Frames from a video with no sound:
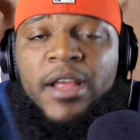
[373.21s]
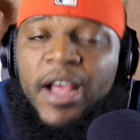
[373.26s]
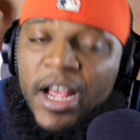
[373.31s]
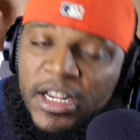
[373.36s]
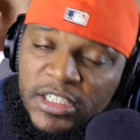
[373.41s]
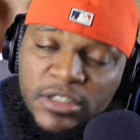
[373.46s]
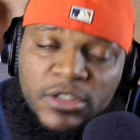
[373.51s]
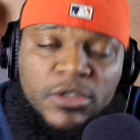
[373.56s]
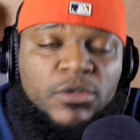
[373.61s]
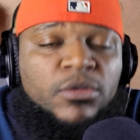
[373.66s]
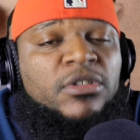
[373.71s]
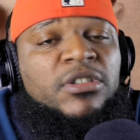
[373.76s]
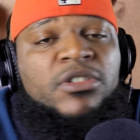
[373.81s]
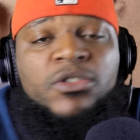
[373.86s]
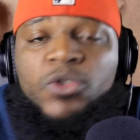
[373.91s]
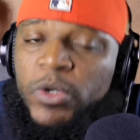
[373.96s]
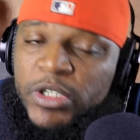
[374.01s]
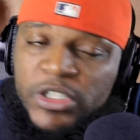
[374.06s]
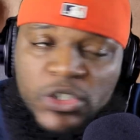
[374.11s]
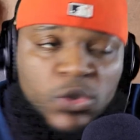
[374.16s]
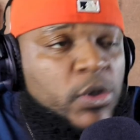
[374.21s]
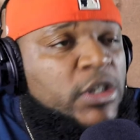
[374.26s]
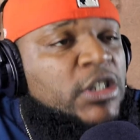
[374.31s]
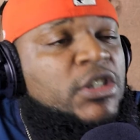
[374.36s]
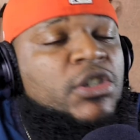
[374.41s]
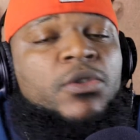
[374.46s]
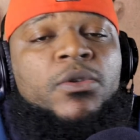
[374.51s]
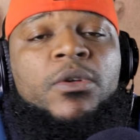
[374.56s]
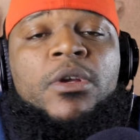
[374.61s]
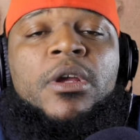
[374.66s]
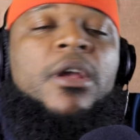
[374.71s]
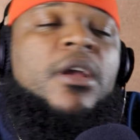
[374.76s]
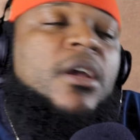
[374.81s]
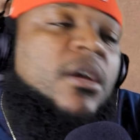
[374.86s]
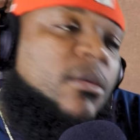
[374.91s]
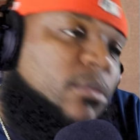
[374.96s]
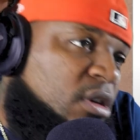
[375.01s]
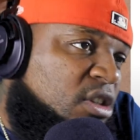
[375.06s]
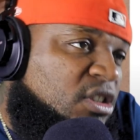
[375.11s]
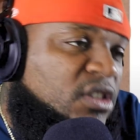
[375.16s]
That's new 2022.
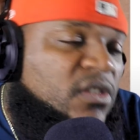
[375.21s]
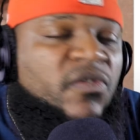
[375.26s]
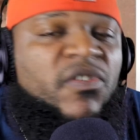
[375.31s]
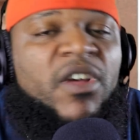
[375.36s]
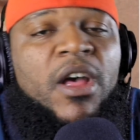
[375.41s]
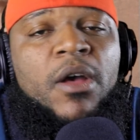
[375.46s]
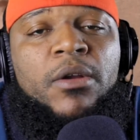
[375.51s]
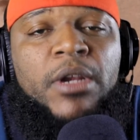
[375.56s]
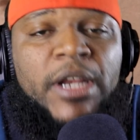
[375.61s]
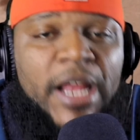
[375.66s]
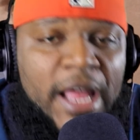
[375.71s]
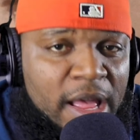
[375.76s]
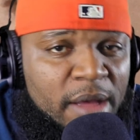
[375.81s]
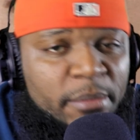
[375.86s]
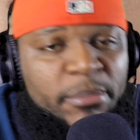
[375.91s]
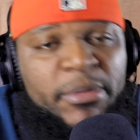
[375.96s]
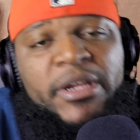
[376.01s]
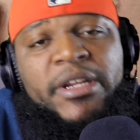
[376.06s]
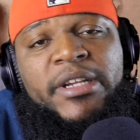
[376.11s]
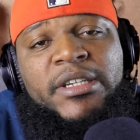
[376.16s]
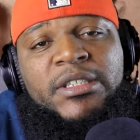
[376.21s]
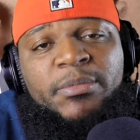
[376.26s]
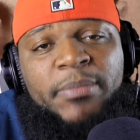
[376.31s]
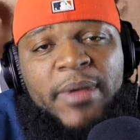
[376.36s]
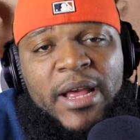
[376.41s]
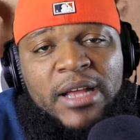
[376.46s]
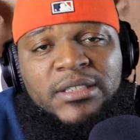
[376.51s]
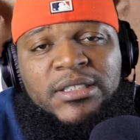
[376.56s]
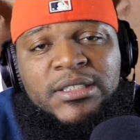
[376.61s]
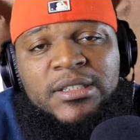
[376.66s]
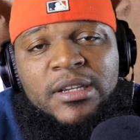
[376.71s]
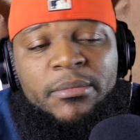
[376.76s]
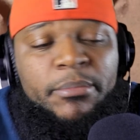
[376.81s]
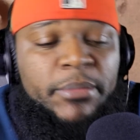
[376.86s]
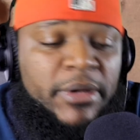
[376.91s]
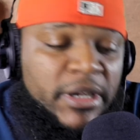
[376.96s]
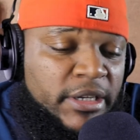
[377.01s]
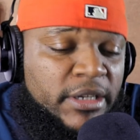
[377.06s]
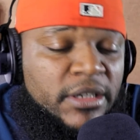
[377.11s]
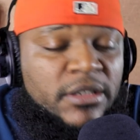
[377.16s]
Put your phone down. Pick your spouse
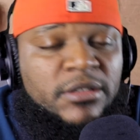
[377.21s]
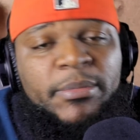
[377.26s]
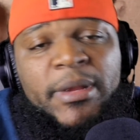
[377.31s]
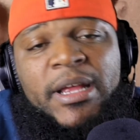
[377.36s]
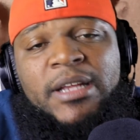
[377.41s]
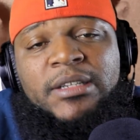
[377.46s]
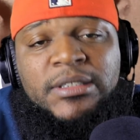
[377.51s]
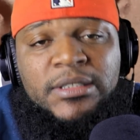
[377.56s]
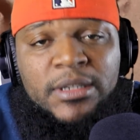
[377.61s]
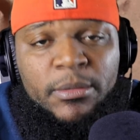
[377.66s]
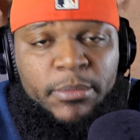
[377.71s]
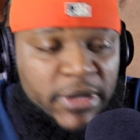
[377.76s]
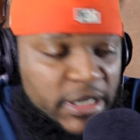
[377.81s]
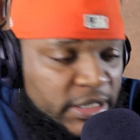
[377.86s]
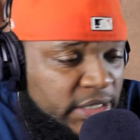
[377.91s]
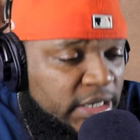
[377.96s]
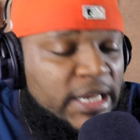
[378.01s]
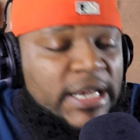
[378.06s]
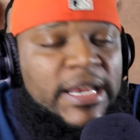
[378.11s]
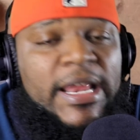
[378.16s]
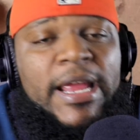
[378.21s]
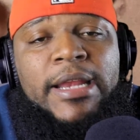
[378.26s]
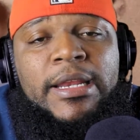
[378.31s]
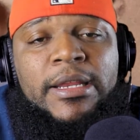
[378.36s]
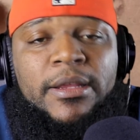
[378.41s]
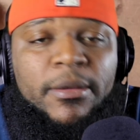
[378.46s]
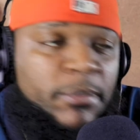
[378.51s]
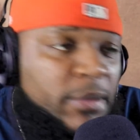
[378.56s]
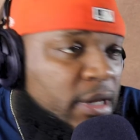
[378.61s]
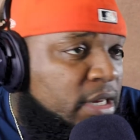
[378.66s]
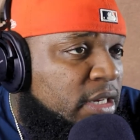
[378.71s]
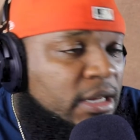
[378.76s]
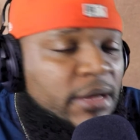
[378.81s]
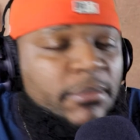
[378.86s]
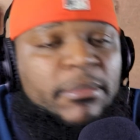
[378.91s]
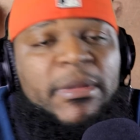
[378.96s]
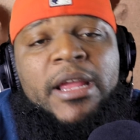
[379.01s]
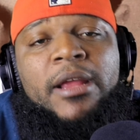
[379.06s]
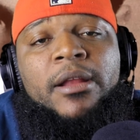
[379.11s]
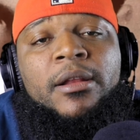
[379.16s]
up. Pick your spouse up. Pick your lady up. Pick
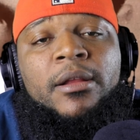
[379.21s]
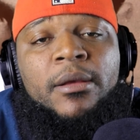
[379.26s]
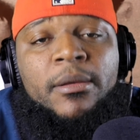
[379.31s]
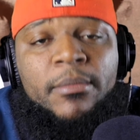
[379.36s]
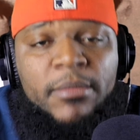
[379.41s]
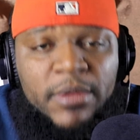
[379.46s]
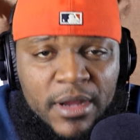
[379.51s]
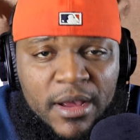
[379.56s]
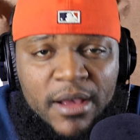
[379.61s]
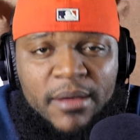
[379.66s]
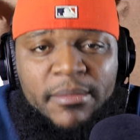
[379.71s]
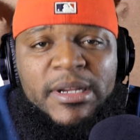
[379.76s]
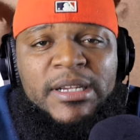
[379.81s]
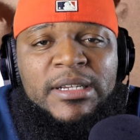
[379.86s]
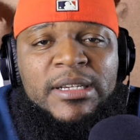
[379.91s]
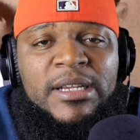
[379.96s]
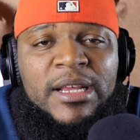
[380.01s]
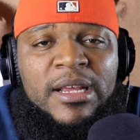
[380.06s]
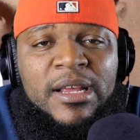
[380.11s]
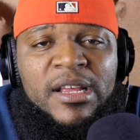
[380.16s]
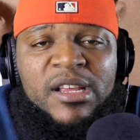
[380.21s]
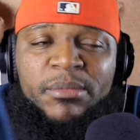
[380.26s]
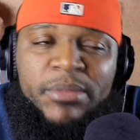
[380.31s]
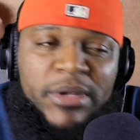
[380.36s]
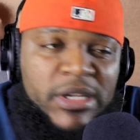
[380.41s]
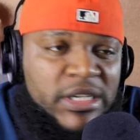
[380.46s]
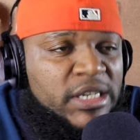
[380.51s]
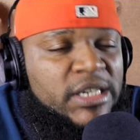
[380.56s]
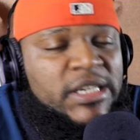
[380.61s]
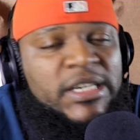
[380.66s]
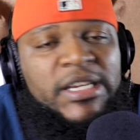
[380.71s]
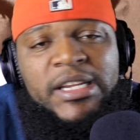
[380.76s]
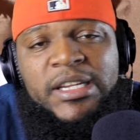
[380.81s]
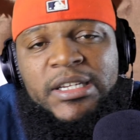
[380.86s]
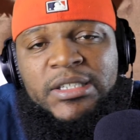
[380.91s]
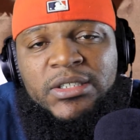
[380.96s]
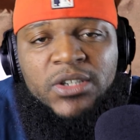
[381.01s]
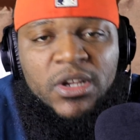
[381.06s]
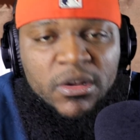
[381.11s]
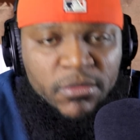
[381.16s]
your man up. You know what I mean? Pick your
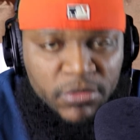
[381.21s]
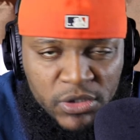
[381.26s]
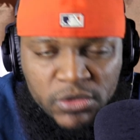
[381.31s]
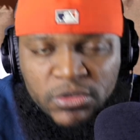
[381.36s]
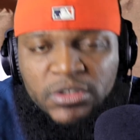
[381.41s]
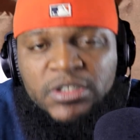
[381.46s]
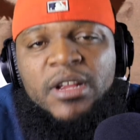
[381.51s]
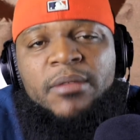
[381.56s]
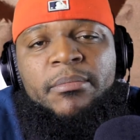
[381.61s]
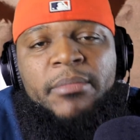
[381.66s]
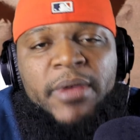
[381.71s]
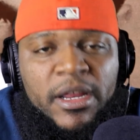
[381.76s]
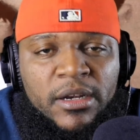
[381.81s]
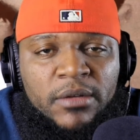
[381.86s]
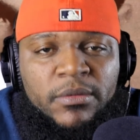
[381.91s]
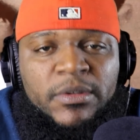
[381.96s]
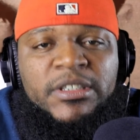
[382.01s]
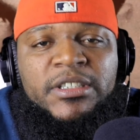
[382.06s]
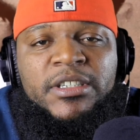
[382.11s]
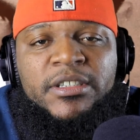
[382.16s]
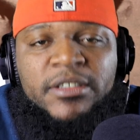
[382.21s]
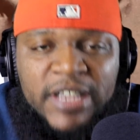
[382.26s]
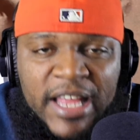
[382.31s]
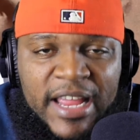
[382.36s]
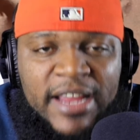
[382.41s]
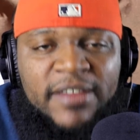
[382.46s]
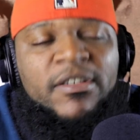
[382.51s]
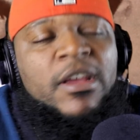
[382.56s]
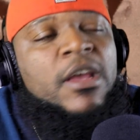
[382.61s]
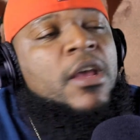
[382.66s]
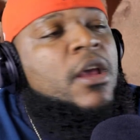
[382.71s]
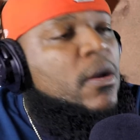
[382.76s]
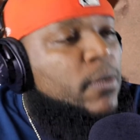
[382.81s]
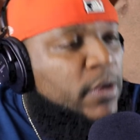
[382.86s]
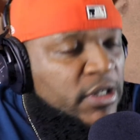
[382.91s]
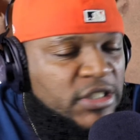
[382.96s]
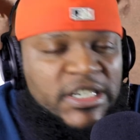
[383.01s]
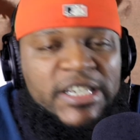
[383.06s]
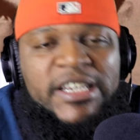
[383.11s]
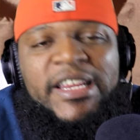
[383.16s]
kids up. Do something better with your life.
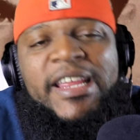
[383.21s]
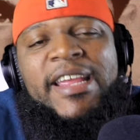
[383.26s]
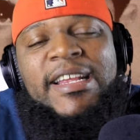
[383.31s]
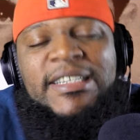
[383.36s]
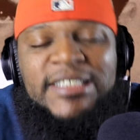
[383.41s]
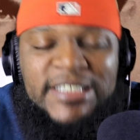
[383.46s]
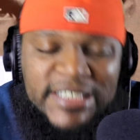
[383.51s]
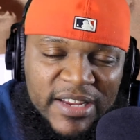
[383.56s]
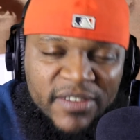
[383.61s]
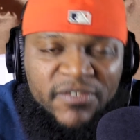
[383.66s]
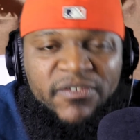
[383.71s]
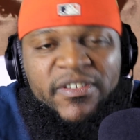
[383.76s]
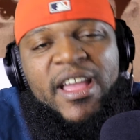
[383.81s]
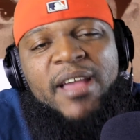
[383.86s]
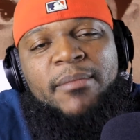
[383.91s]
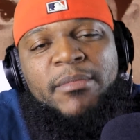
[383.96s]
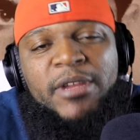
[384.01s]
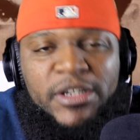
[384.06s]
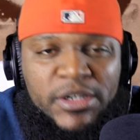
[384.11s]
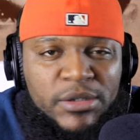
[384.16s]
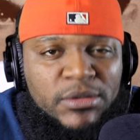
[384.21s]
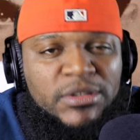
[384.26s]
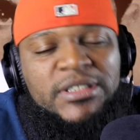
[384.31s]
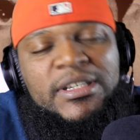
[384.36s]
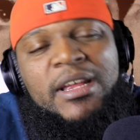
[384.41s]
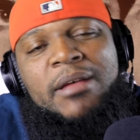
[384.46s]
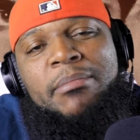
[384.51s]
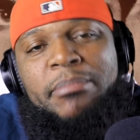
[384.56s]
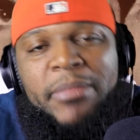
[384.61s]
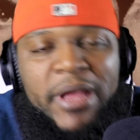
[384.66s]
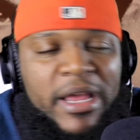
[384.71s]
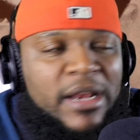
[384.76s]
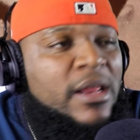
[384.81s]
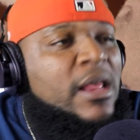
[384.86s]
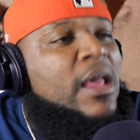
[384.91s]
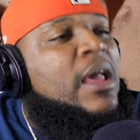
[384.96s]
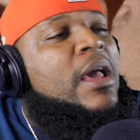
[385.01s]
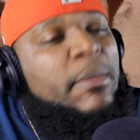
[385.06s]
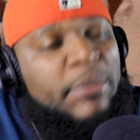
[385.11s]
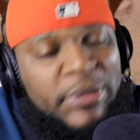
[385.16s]
With your kids and your family, do something better.
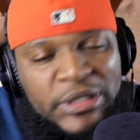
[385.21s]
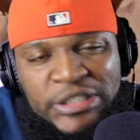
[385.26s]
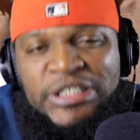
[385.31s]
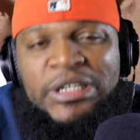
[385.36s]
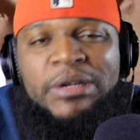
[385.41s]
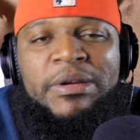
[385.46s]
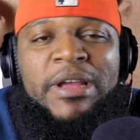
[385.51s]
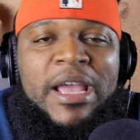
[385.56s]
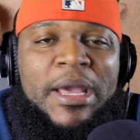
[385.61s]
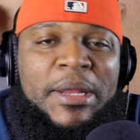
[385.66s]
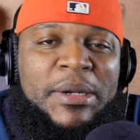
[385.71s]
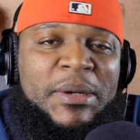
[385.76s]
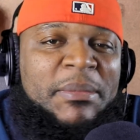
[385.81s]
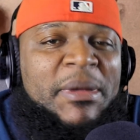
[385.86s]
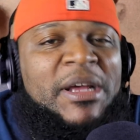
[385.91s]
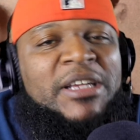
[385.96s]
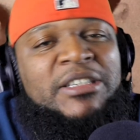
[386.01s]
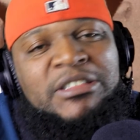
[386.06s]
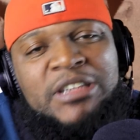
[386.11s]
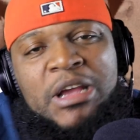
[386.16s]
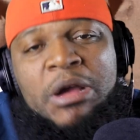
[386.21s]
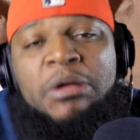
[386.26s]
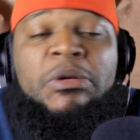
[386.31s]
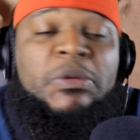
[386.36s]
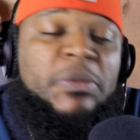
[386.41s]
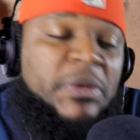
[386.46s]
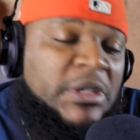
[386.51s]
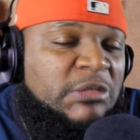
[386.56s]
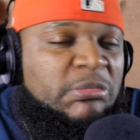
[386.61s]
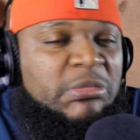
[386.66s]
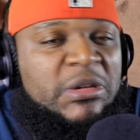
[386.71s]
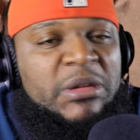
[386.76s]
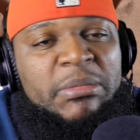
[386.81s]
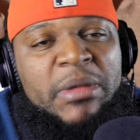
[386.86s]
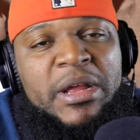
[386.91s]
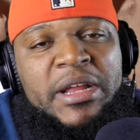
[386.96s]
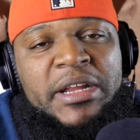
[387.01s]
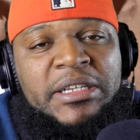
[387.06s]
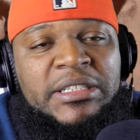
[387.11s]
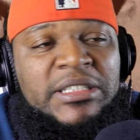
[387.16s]
Put your head on my shoulder. Whisper in
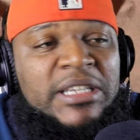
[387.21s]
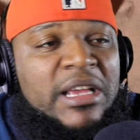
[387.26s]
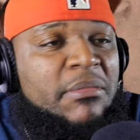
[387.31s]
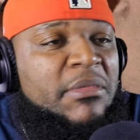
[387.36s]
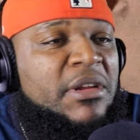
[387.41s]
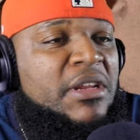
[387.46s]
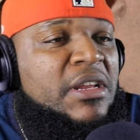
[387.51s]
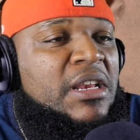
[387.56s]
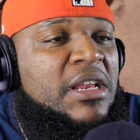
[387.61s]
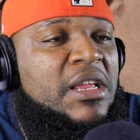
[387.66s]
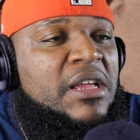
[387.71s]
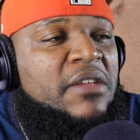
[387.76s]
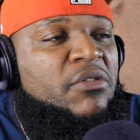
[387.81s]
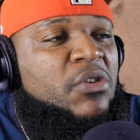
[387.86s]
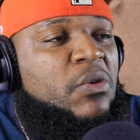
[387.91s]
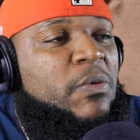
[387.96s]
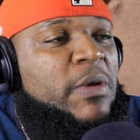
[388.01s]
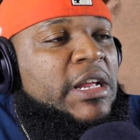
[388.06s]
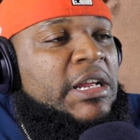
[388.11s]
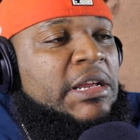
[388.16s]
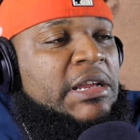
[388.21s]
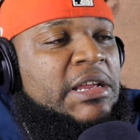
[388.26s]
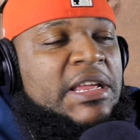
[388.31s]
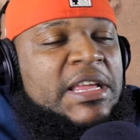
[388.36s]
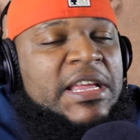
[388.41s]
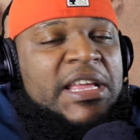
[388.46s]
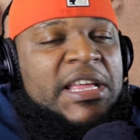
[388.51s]
my ear. Tell me you love Twigger.